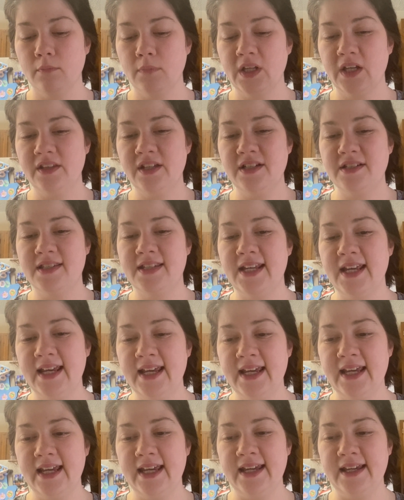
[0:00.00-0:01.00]
the
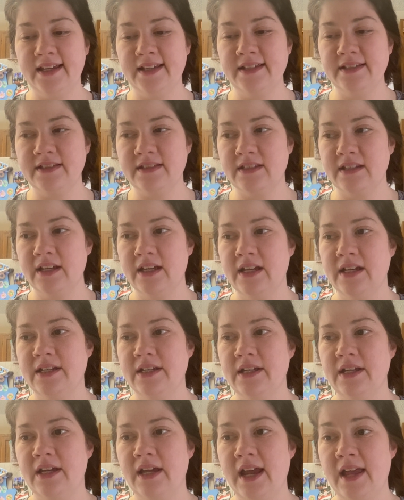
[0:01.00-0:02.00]
tea is
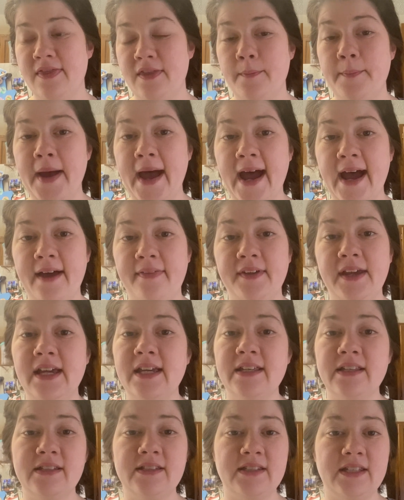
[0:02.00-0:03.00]
in the bath
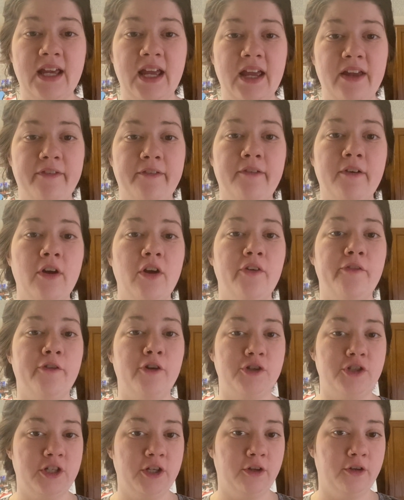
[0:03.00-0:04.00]
is safe for
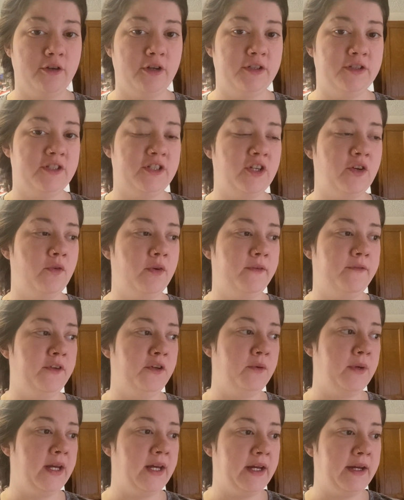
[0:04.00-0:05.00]
children. So if
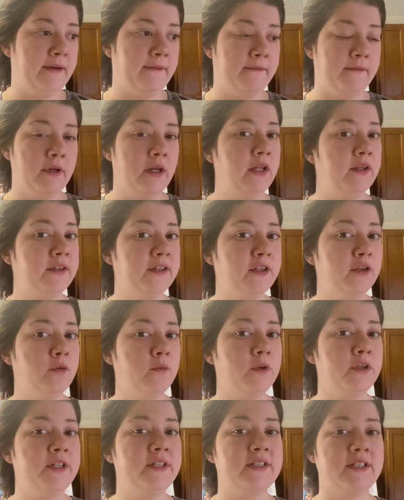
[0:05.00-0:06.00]
you have little
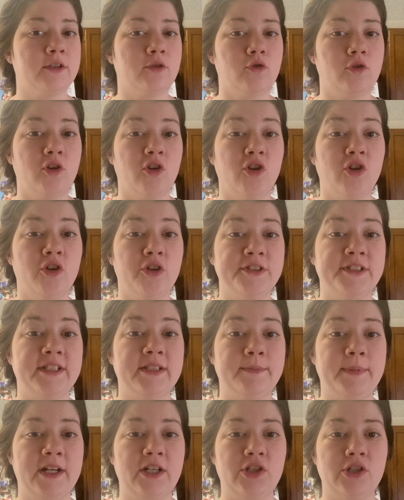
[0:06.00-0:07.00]
ones, little girls
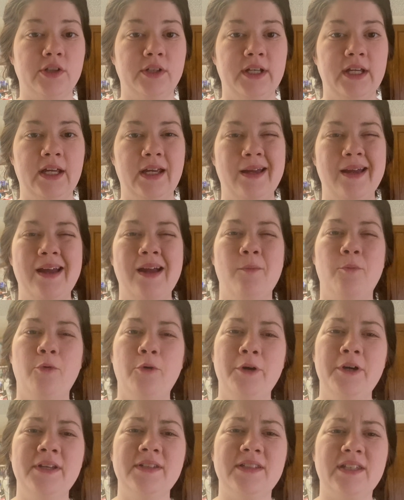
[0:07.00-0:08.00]
especially,
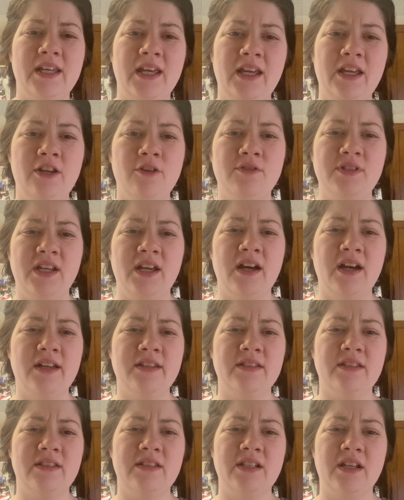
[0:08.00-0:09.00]
boys get
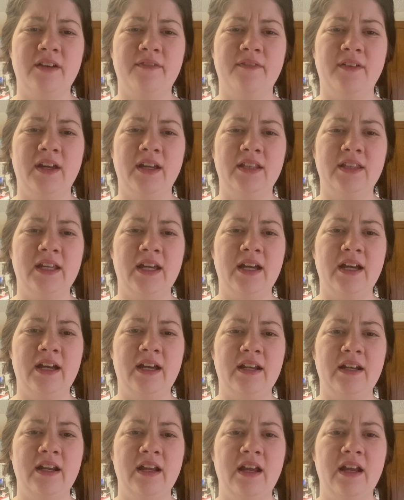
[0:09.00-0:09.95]
UTIs and stuff like that.